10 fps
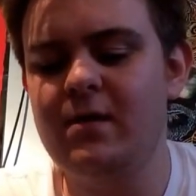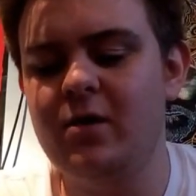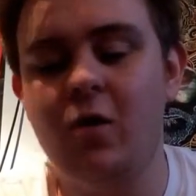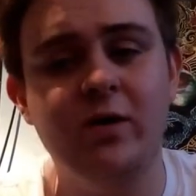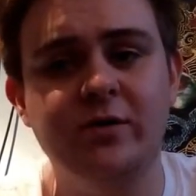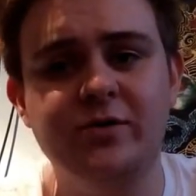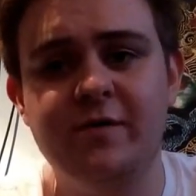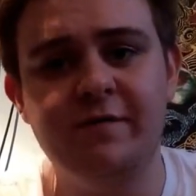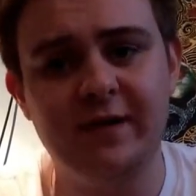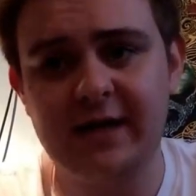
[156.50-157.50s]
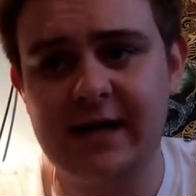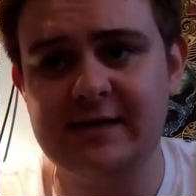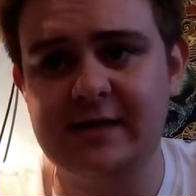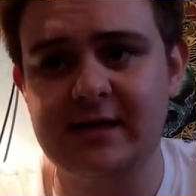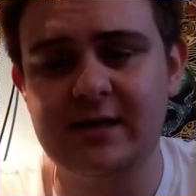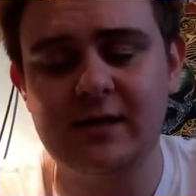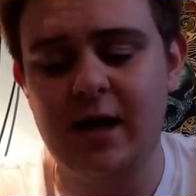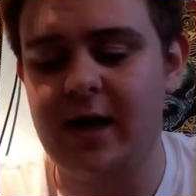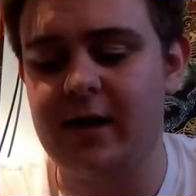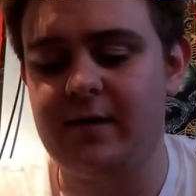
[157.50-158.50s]
coils, fantastic.
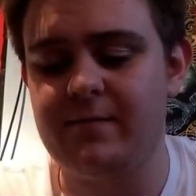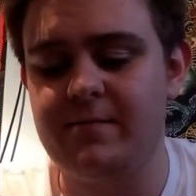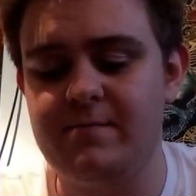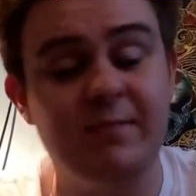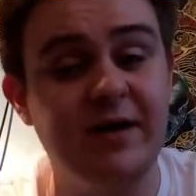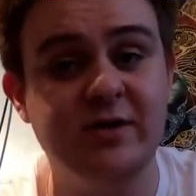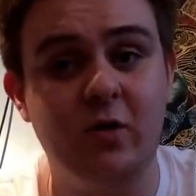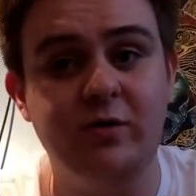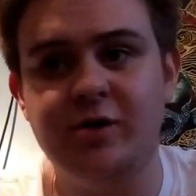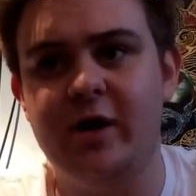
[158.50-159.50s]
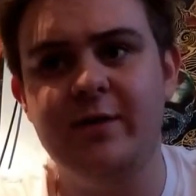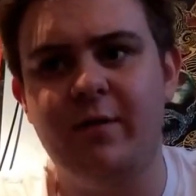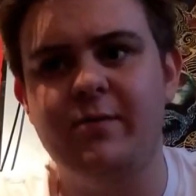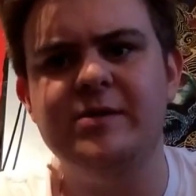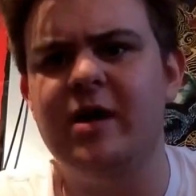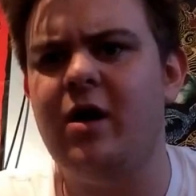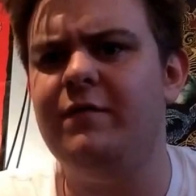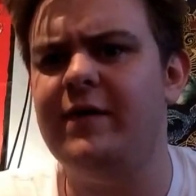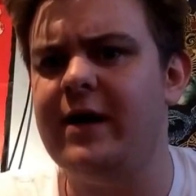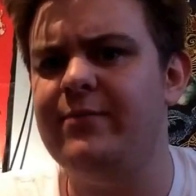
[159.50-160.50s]
Best coils. Only problem is I can't
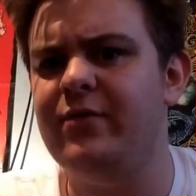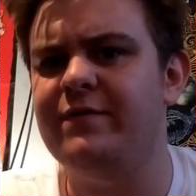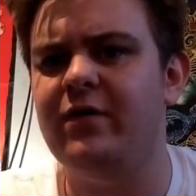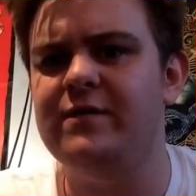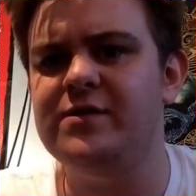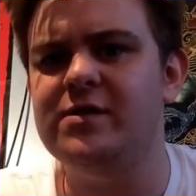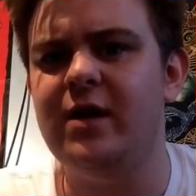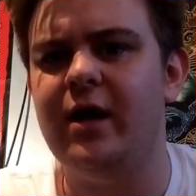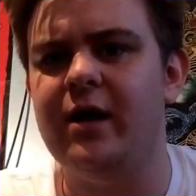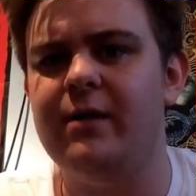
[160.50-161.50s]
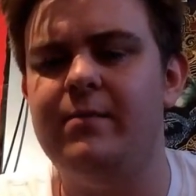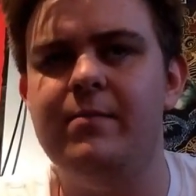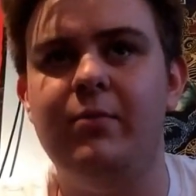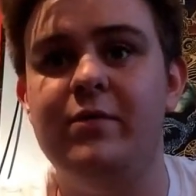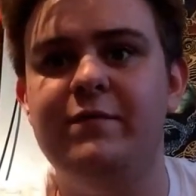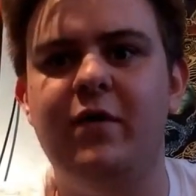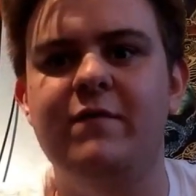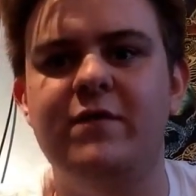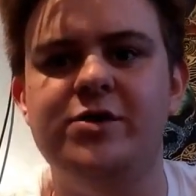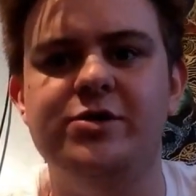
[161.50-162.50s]
find any point 0.5s. Point 0.5
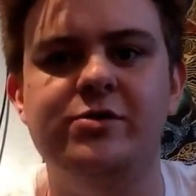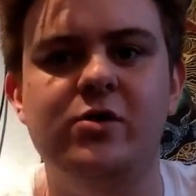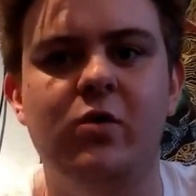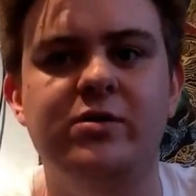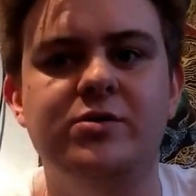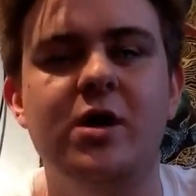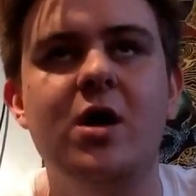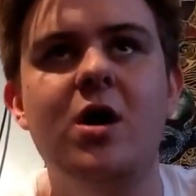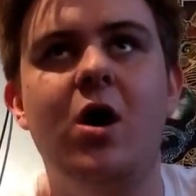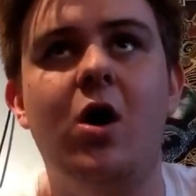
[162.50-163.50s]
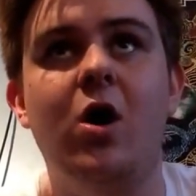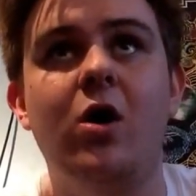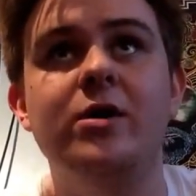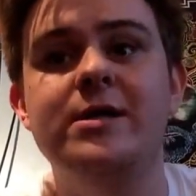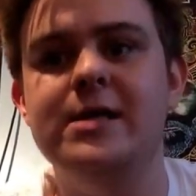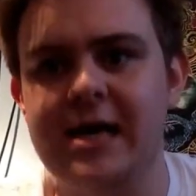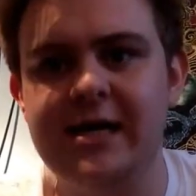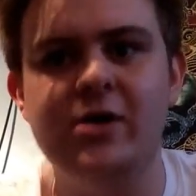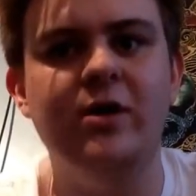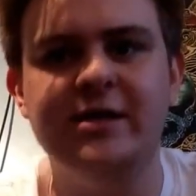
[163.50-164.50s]
version 2 coils are
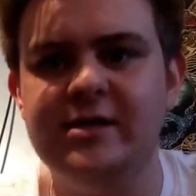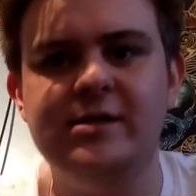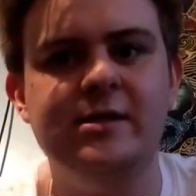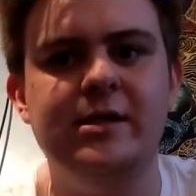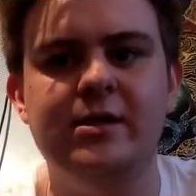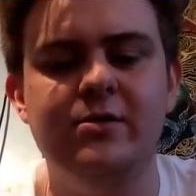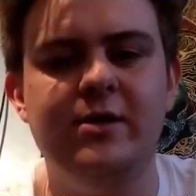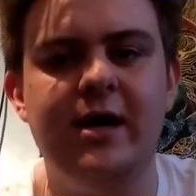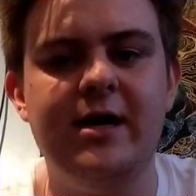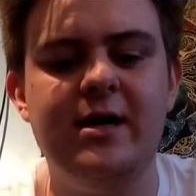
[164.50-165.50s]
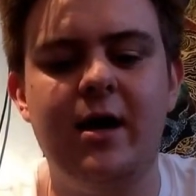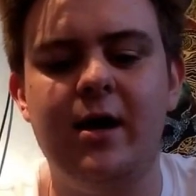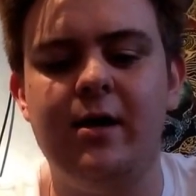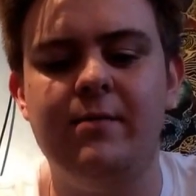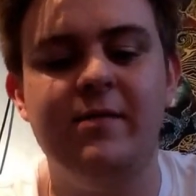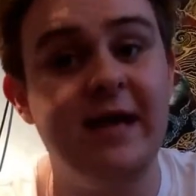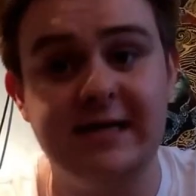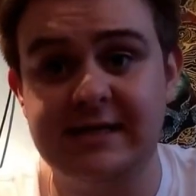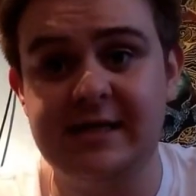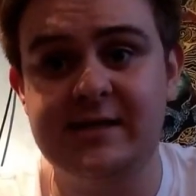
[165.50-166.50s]
nearly non-existent in the UK. They
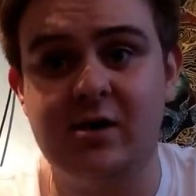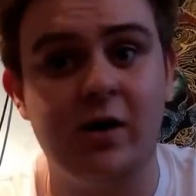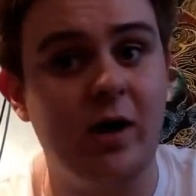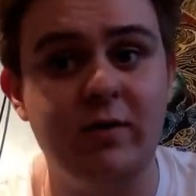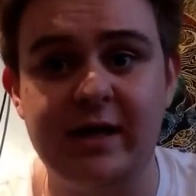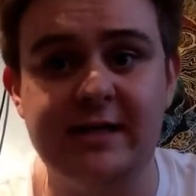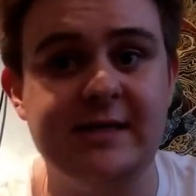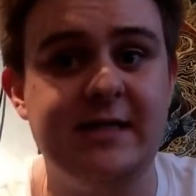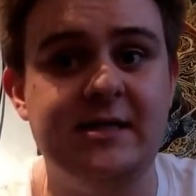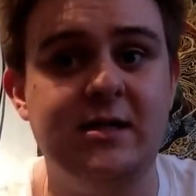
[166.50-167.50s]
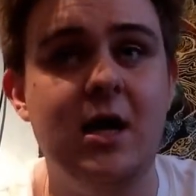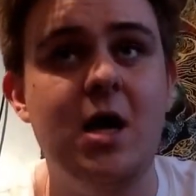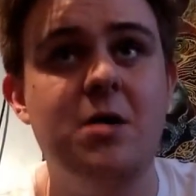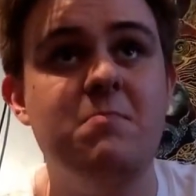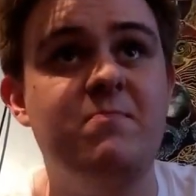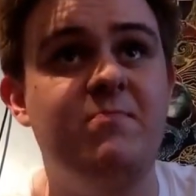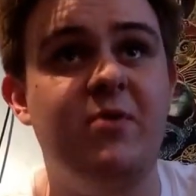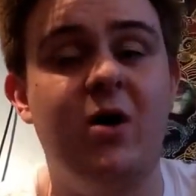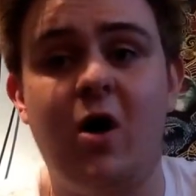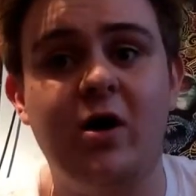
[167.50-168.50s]
exist. I know they exist,
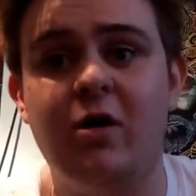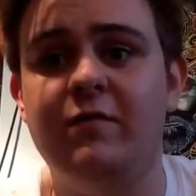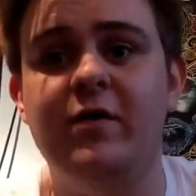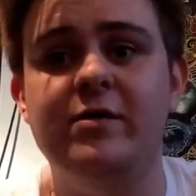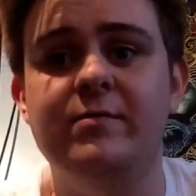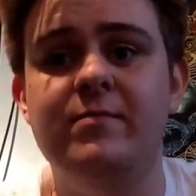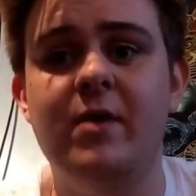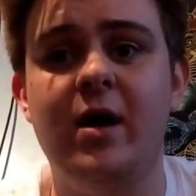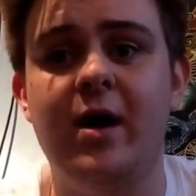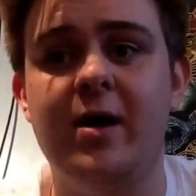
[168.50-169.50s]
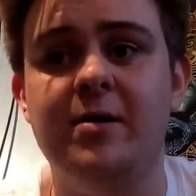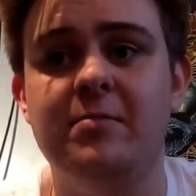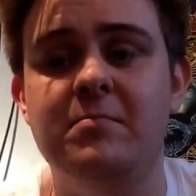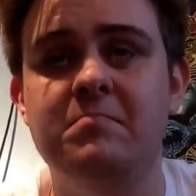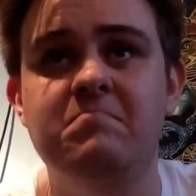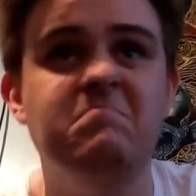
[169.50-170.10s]
but I can't find them.